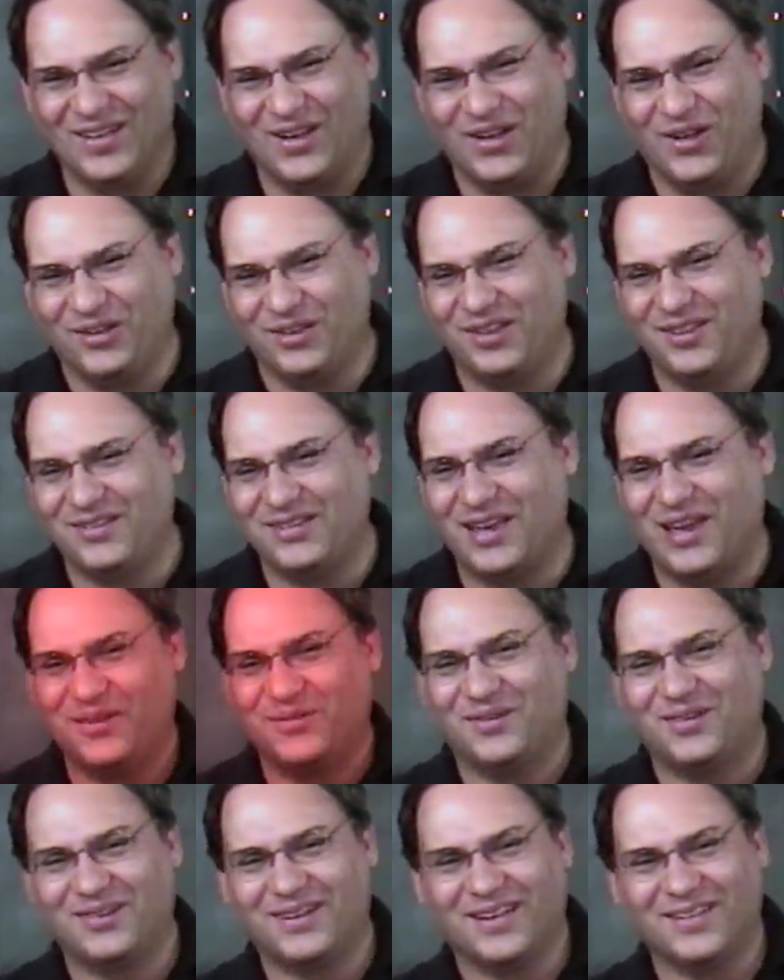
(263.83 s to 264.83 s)
only Dave
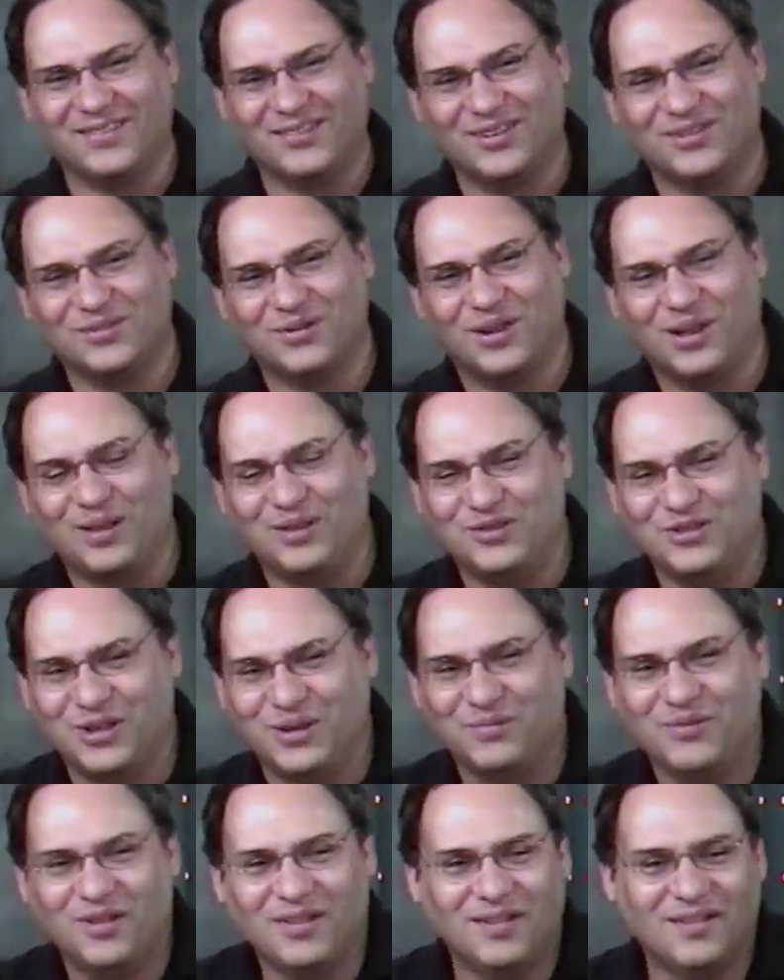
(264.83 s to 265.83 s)
will get this one, and
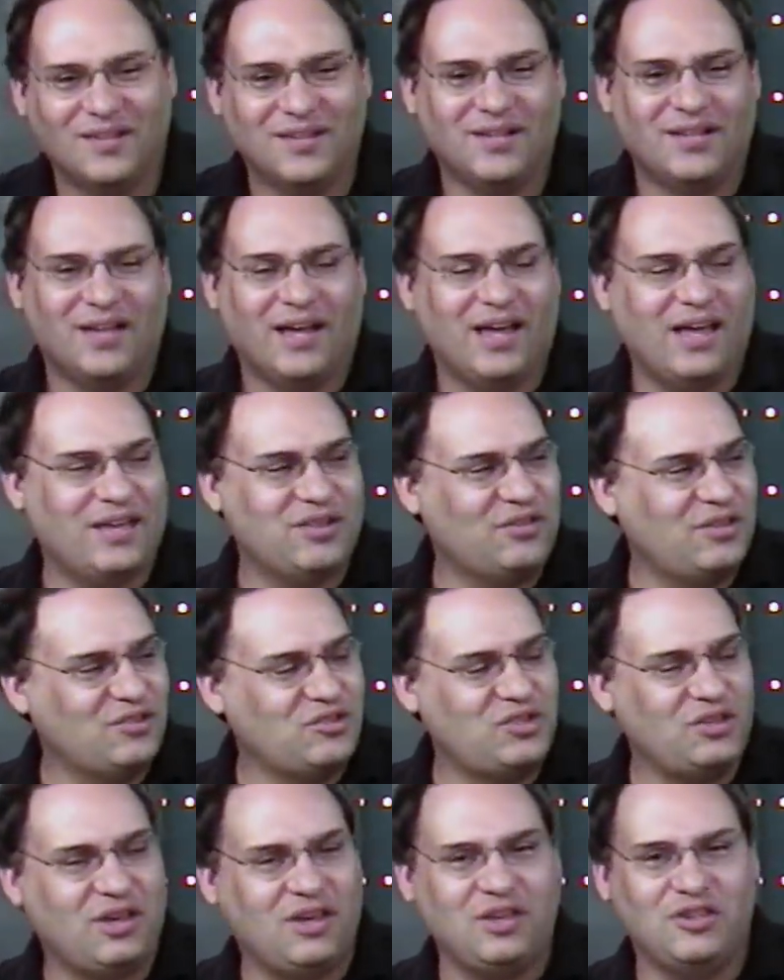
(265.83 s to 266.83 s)
Jim, had the
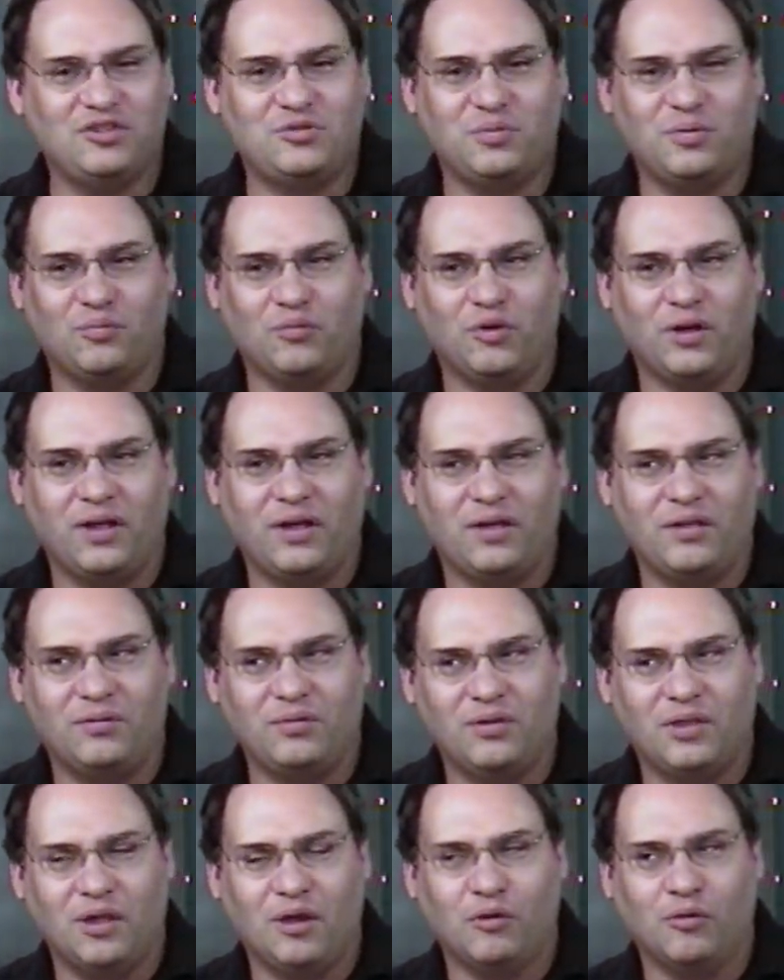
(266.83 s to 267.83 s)
jeans,
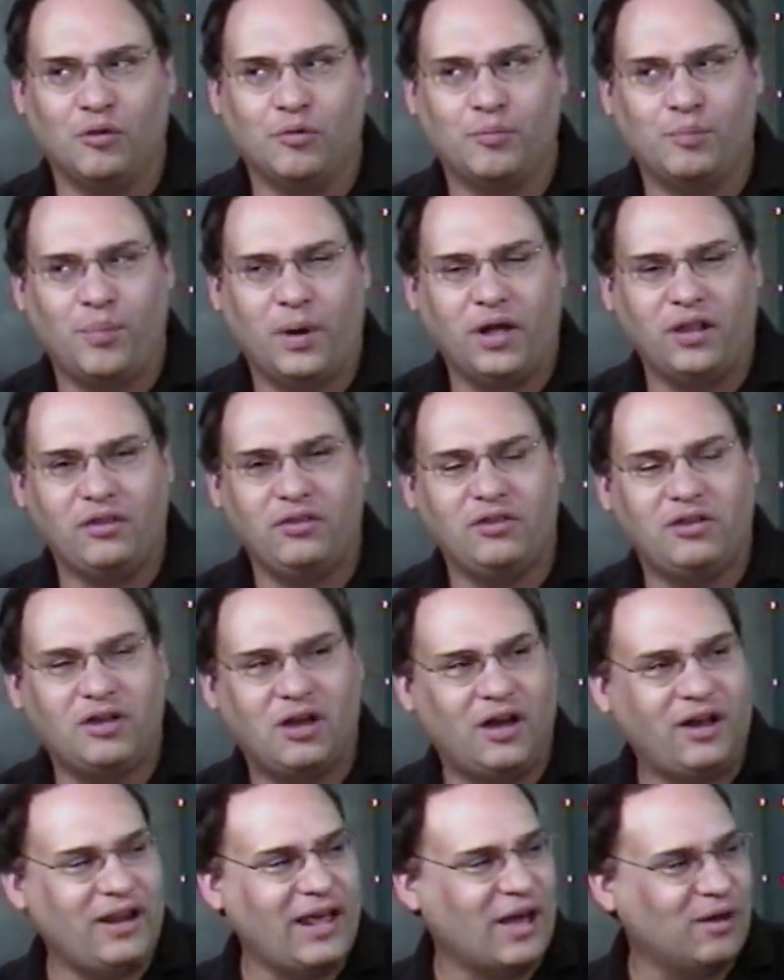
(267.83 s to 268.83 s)
there were button
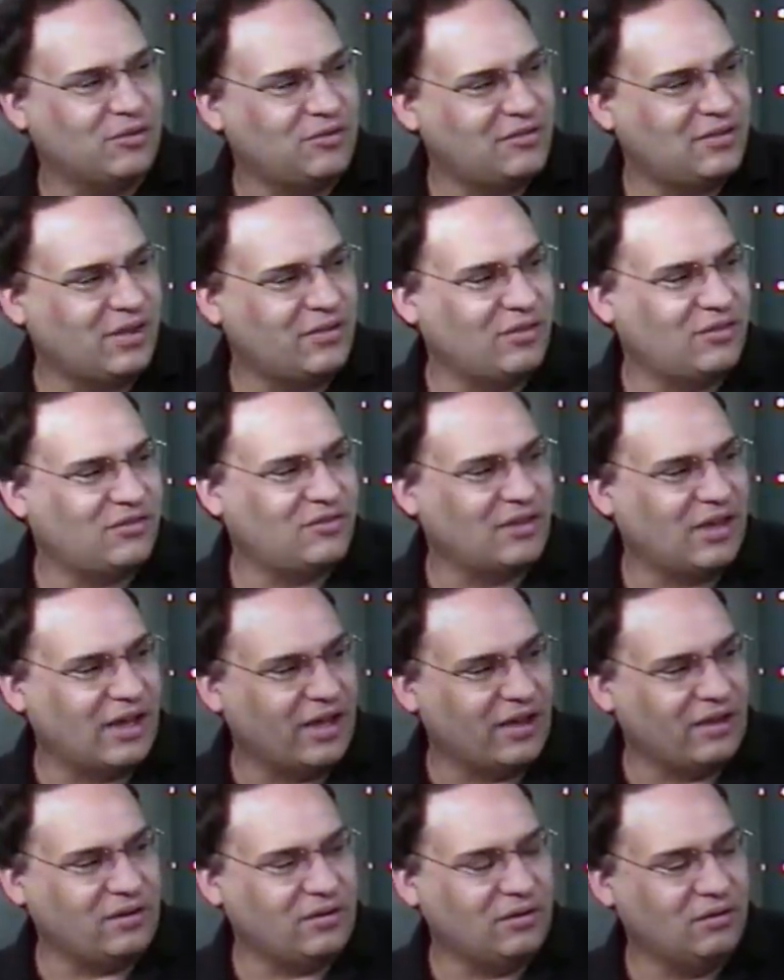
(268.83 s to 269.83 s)
cutouts on the
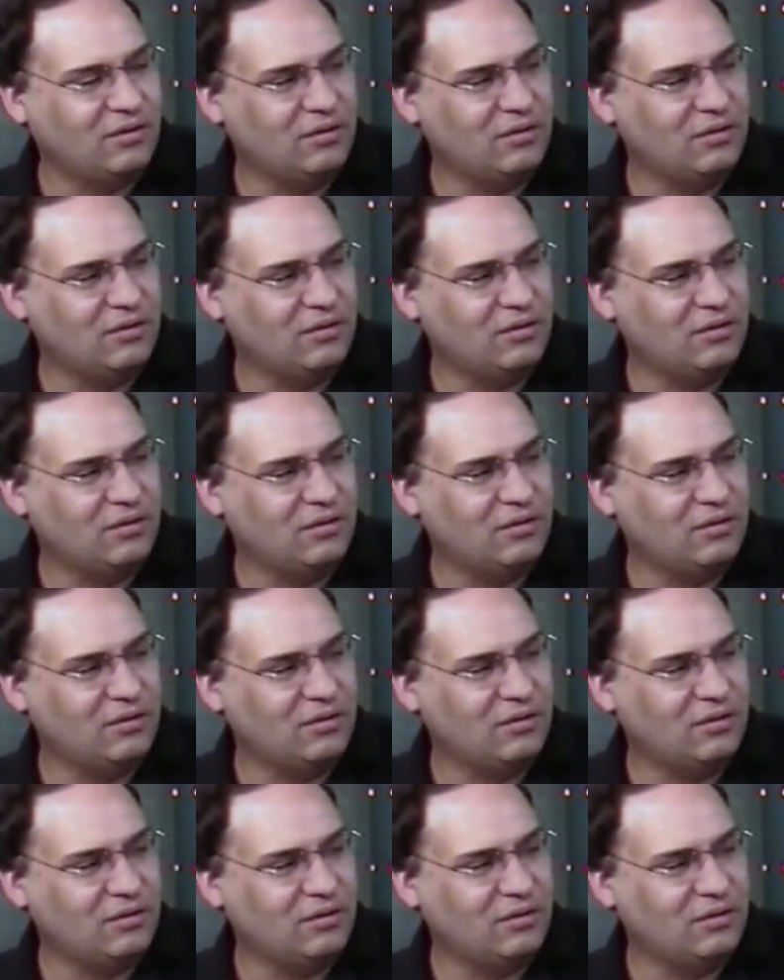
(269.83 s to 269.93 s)
side.